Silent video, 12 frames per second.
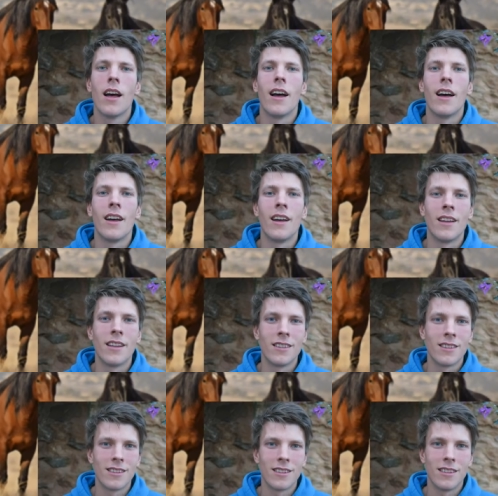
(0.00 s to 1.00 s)

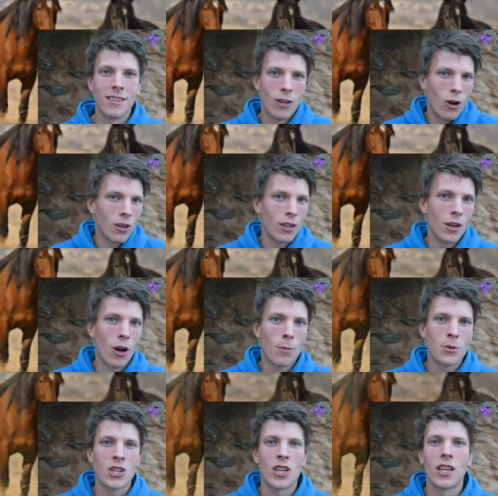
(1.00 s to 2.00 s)
and the only
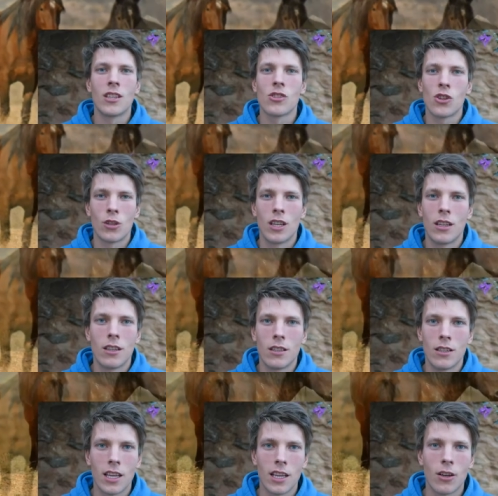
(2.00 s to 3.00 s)
option so they
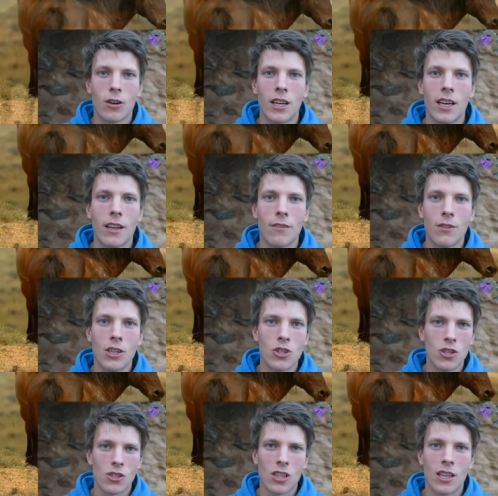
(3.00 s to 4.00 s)
think okay we
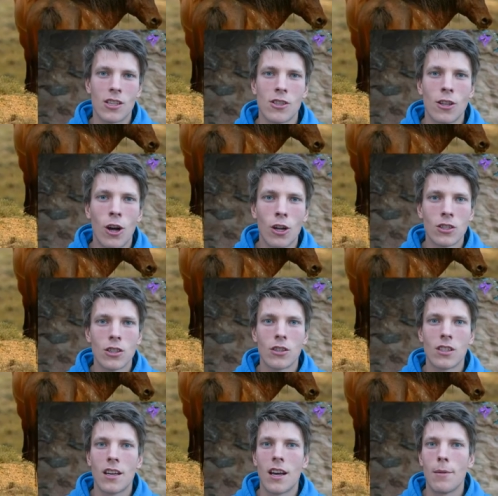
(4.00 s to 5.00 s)
just gonna
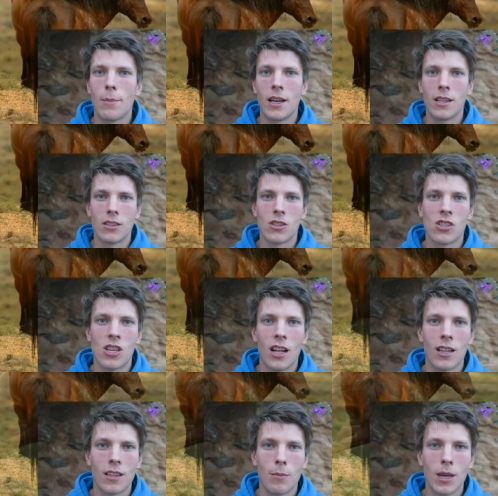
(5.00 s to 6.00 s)
slaughter them and
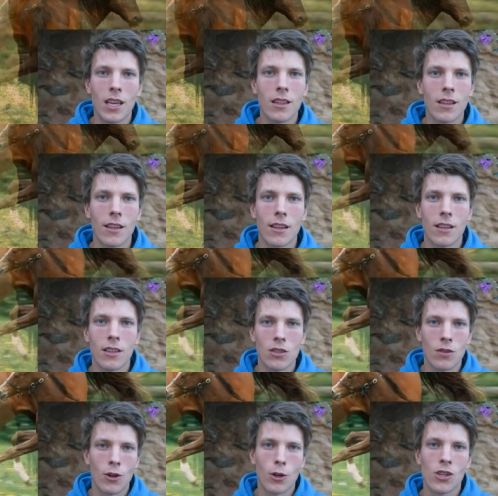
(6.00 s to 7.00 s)
sell the meat and
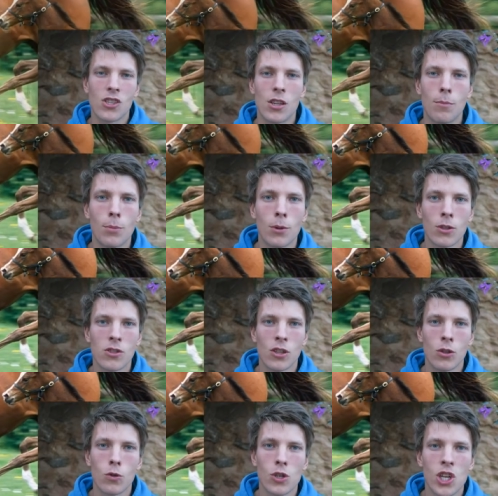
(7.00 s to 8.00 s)
it's very simple
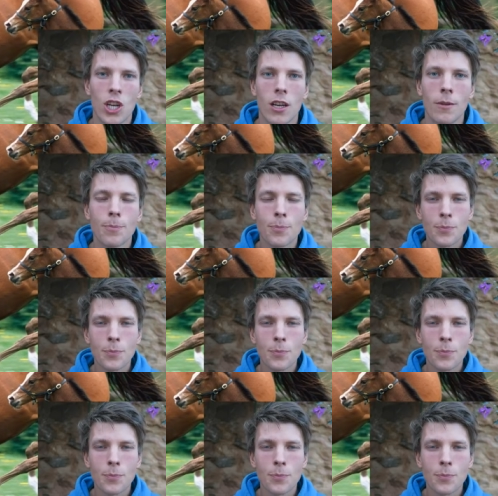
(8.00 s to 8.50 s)
solution